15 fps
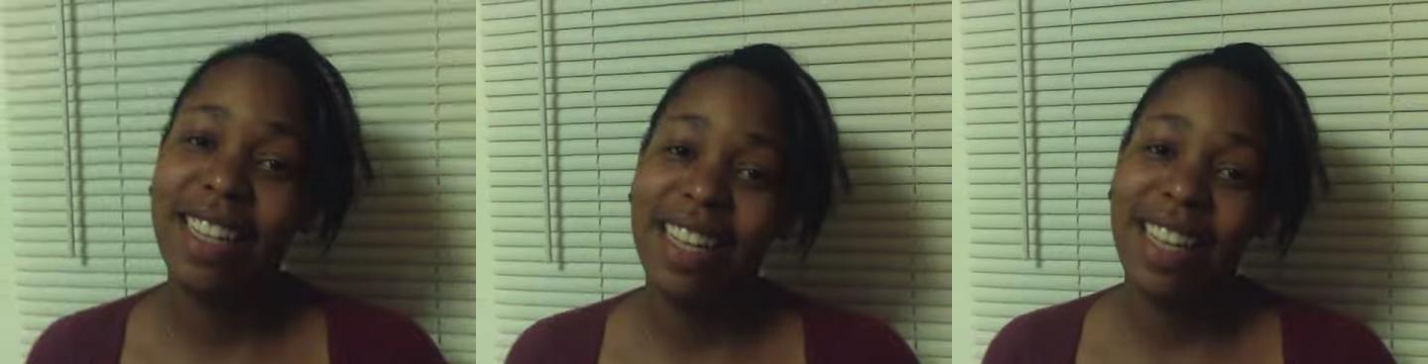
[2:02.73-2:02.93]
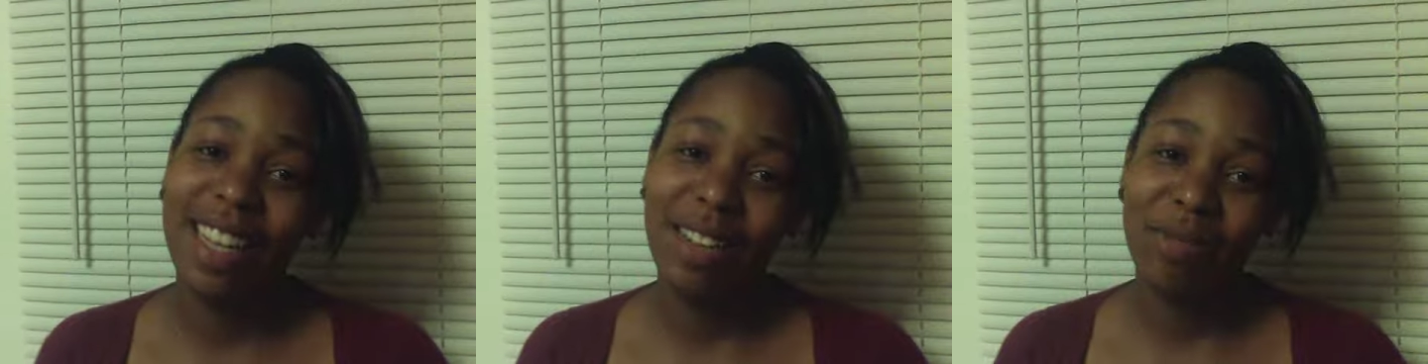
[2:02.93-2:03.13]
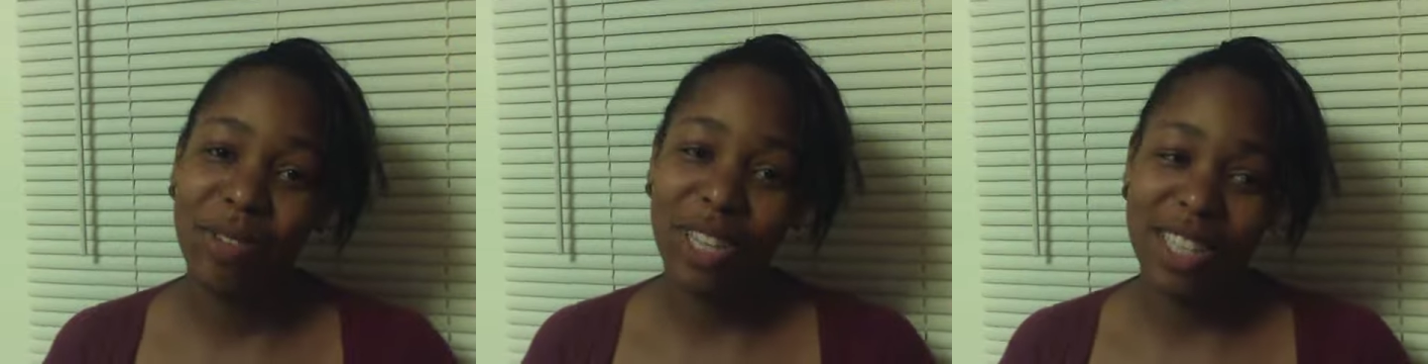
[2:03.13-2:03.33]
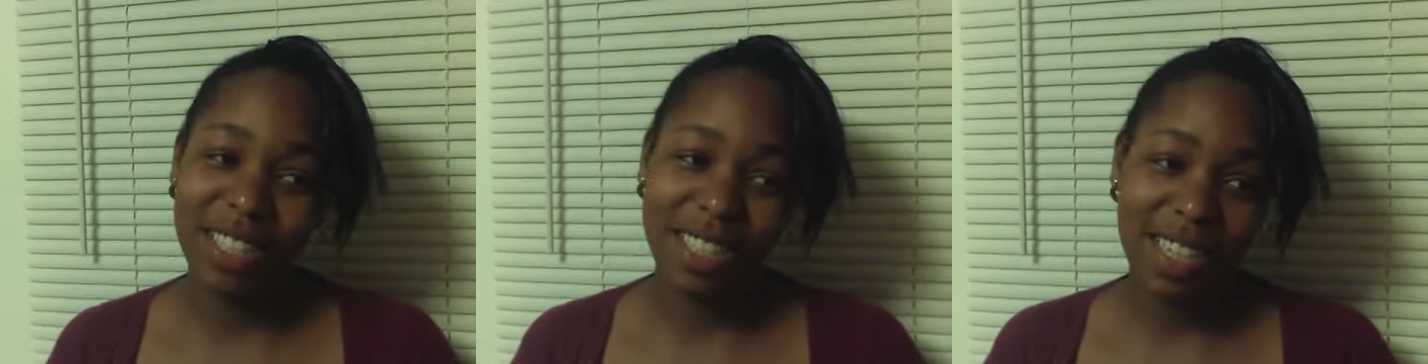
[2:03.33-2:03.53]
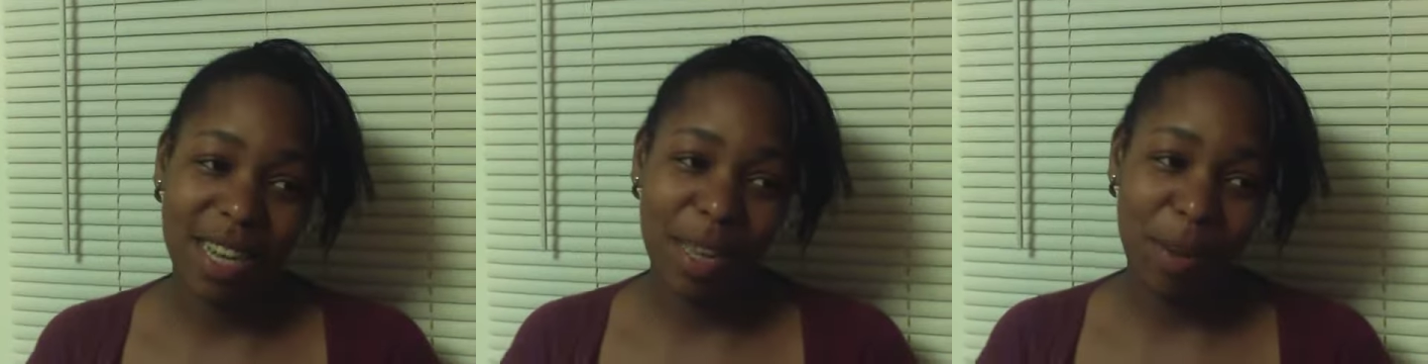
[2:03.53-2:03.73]
then by the
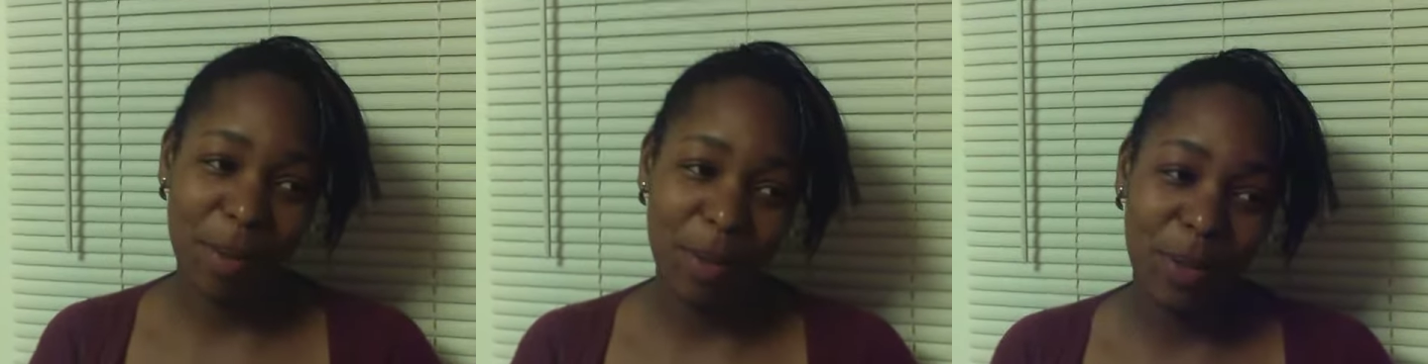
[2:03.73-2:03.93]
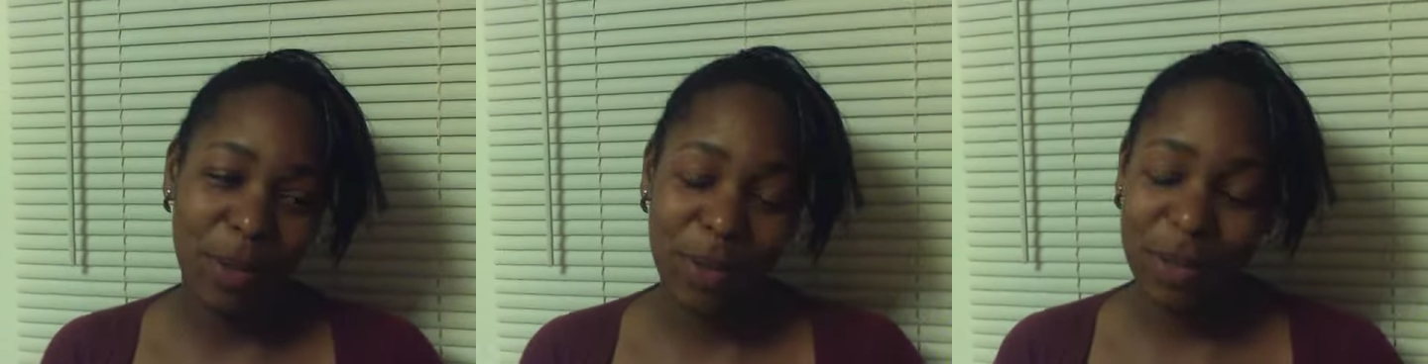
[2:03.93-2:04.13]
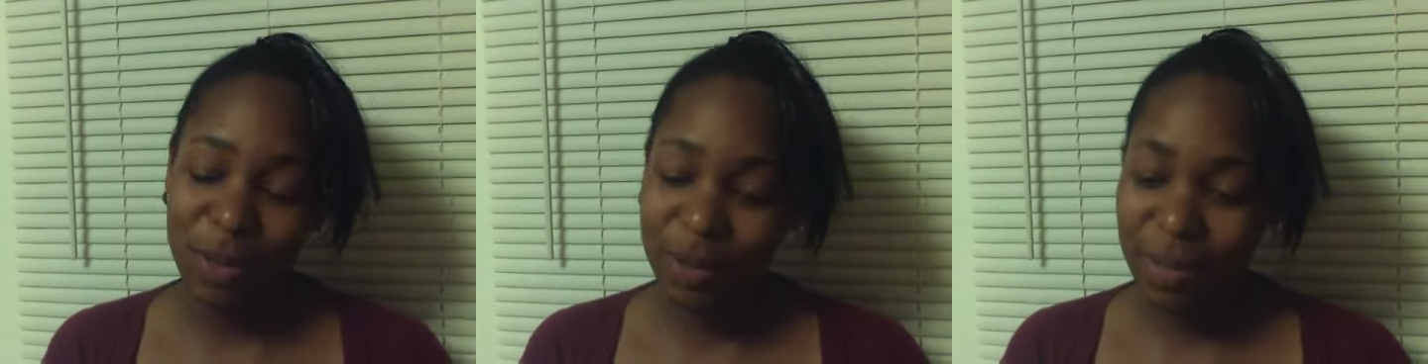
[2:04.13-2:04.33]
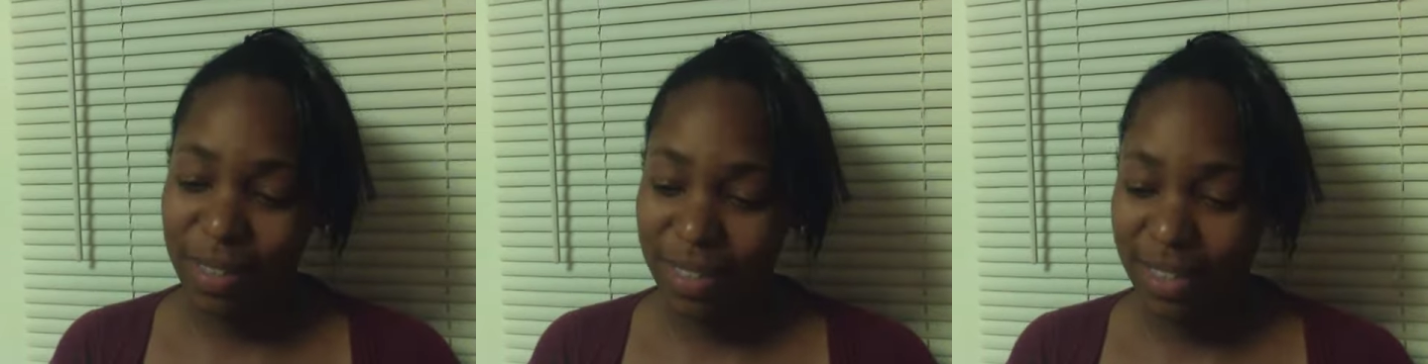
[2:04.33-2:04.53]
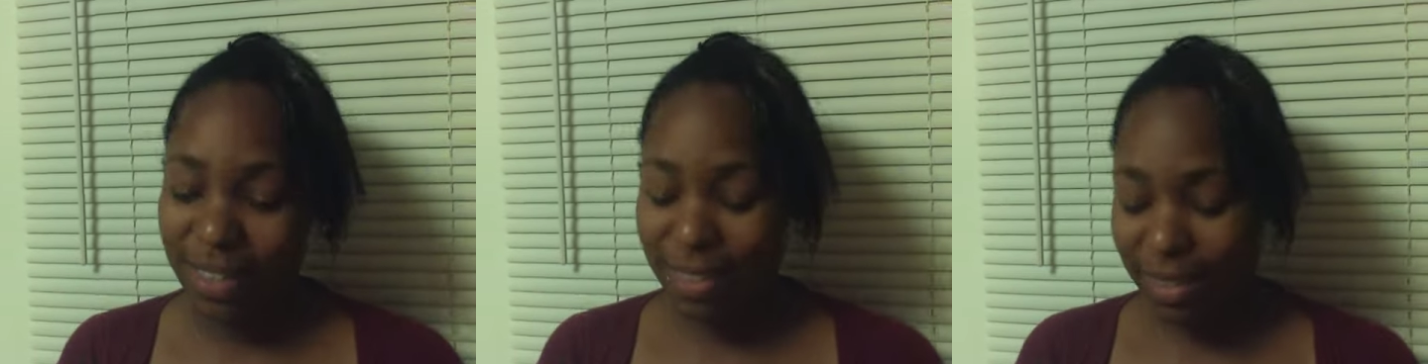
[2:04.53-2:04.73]
time you get
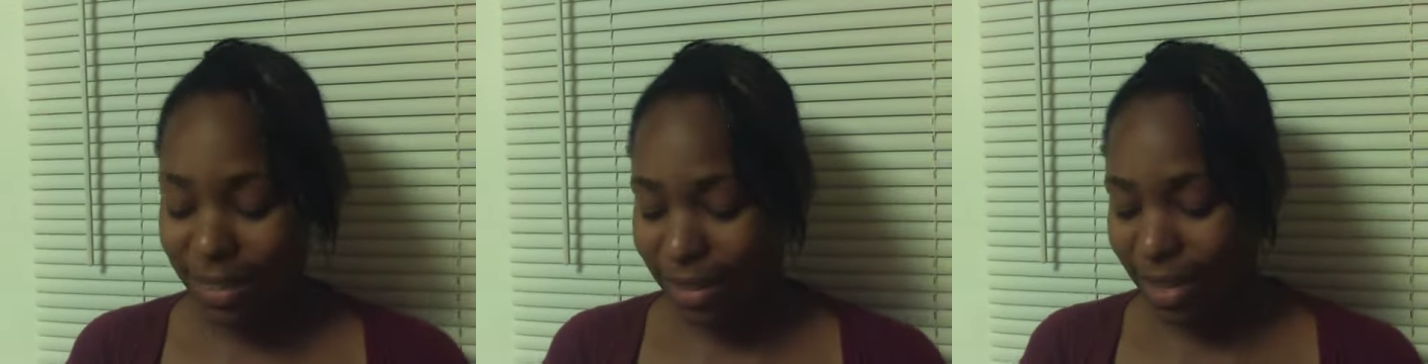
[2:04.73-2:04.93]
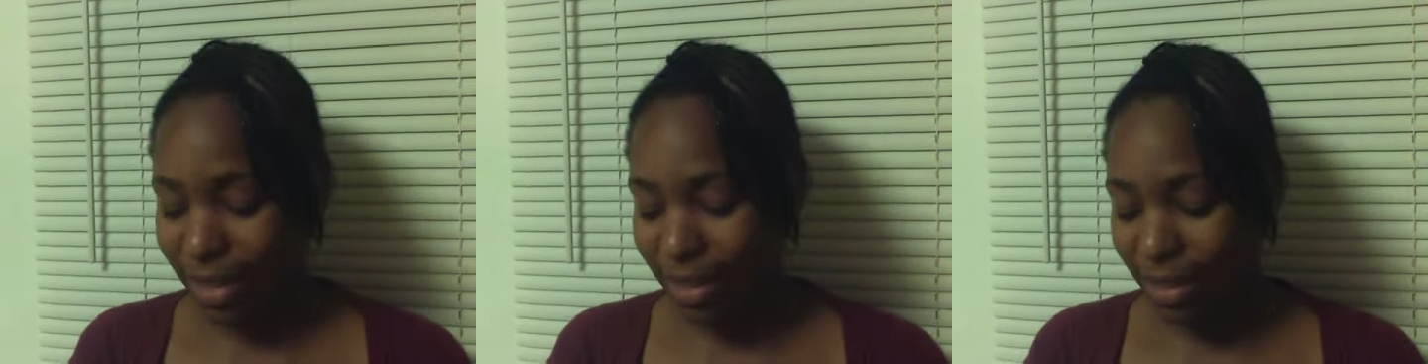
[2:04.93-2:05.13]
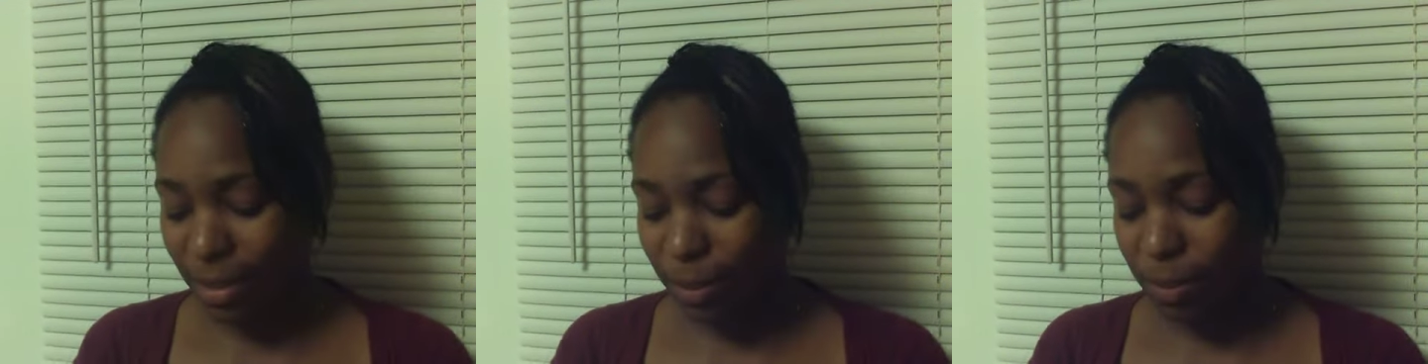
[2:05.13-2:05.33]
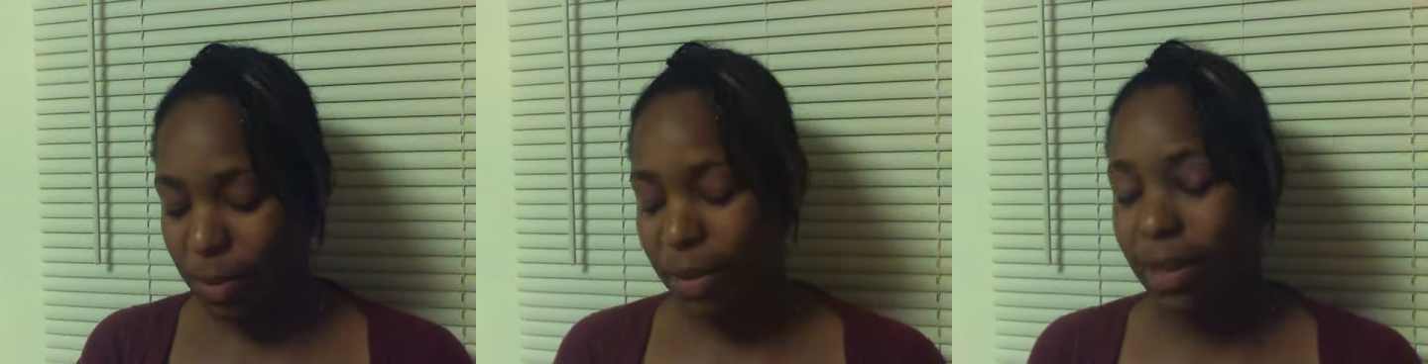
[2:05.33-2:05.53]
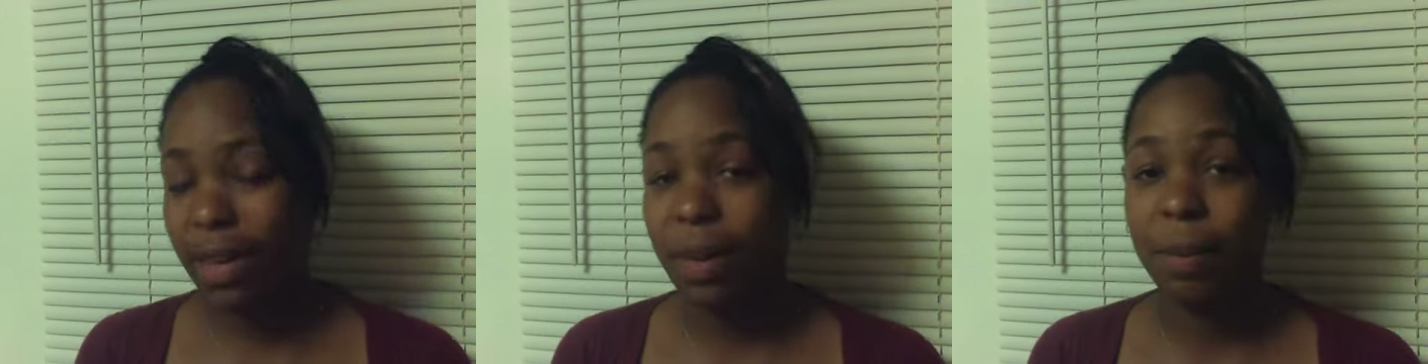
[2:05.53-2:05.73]
ready to style it, you'd be
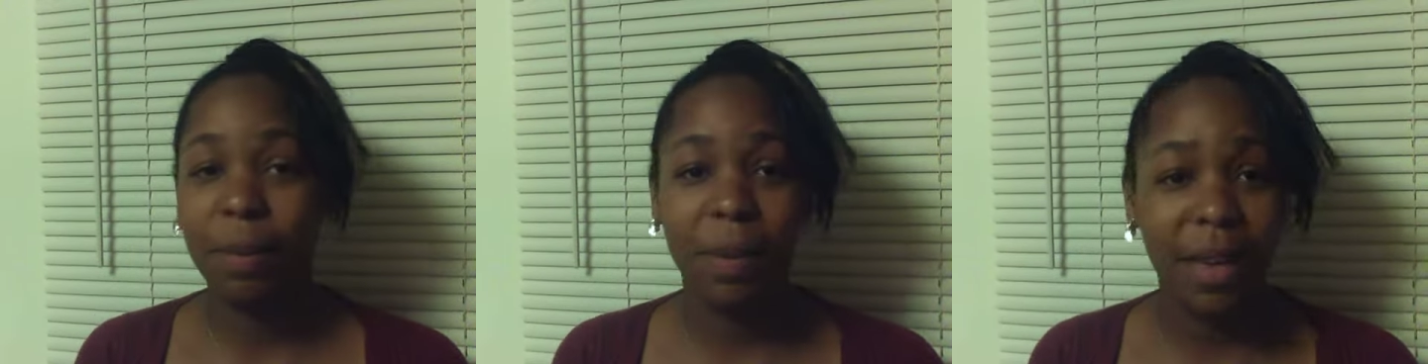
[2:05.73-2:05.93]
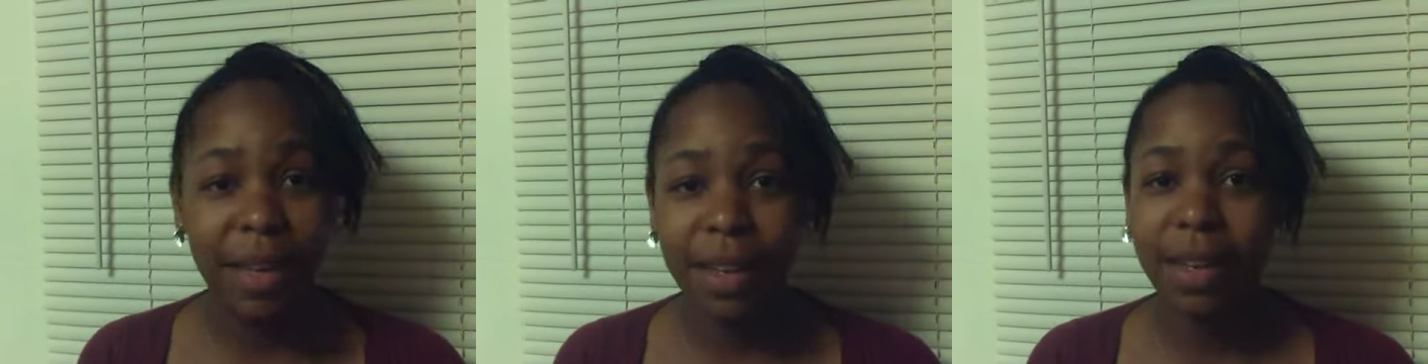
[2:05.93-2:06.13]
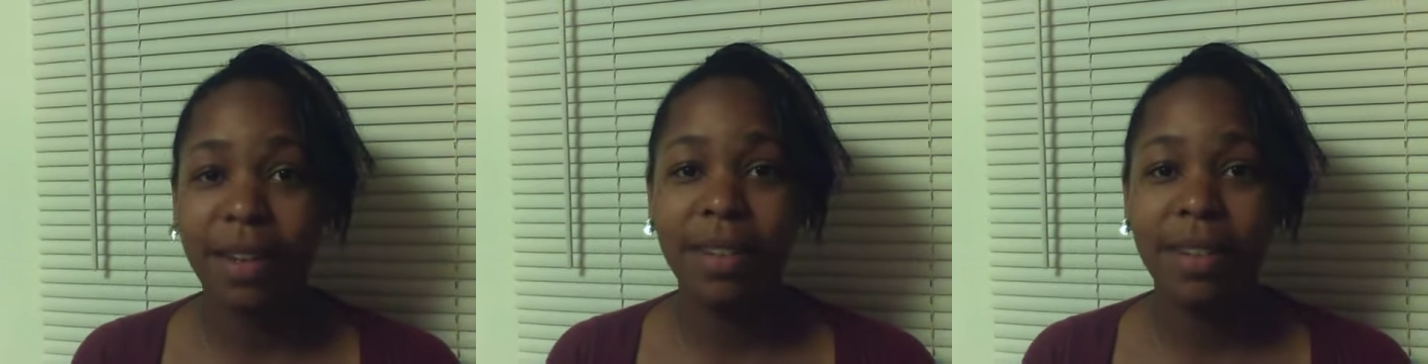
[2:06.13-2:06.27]
like, man,